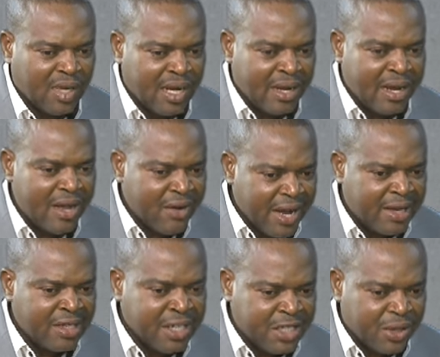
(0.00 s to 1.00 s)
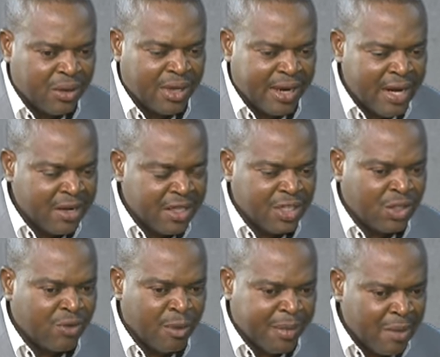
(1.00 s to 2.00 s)
And I write literature. I write literature
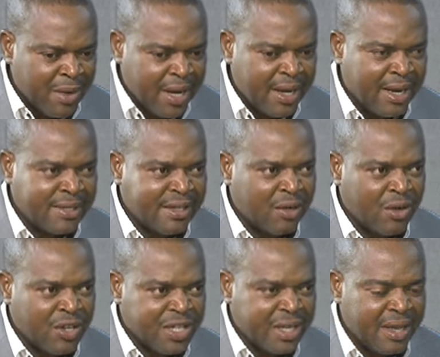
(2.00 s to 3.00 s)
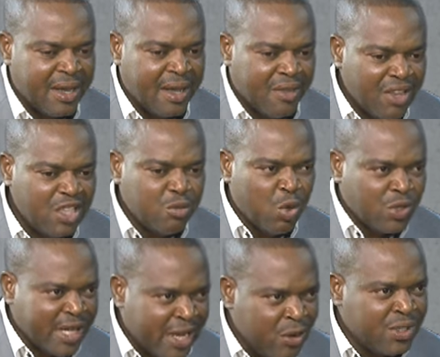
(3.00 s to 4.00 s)
for primary and secondary. These books
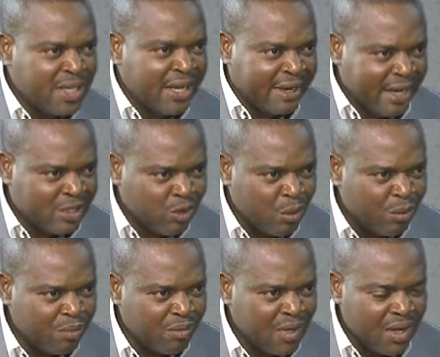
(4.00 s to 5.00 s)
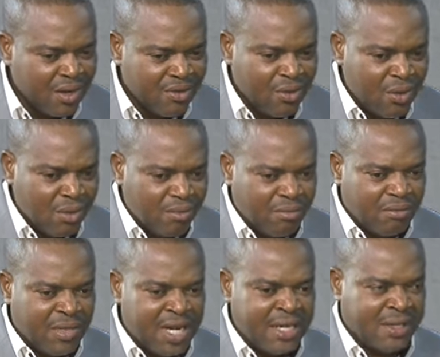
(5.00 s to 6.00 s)
are used in the classroom. So
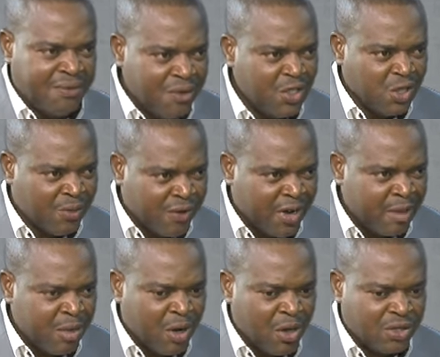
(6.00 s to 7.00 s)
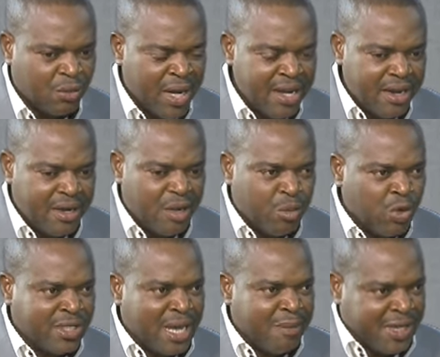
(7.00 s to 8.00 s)
there is a future for it because when the
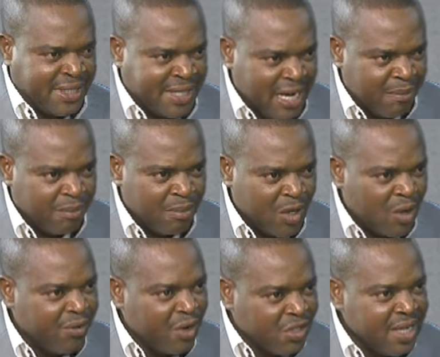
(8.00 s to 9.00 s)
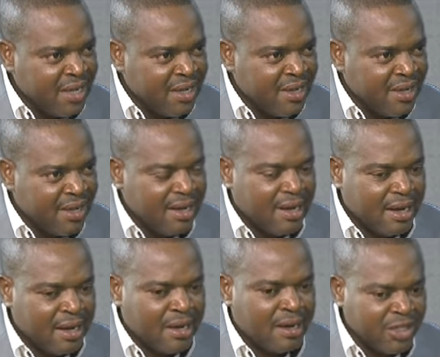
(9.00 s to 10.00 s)
books are prescribed, obviously
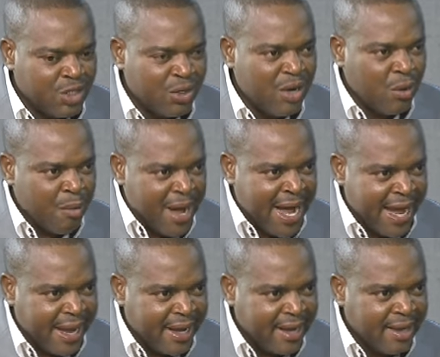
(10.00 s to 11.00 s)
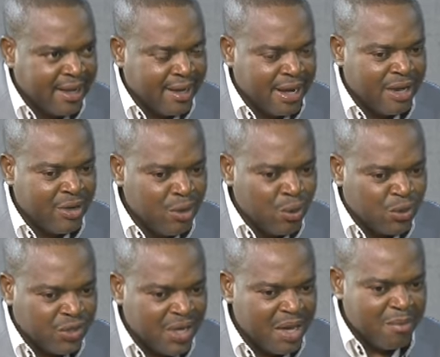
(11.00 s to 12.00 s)
uh, children will buy and use.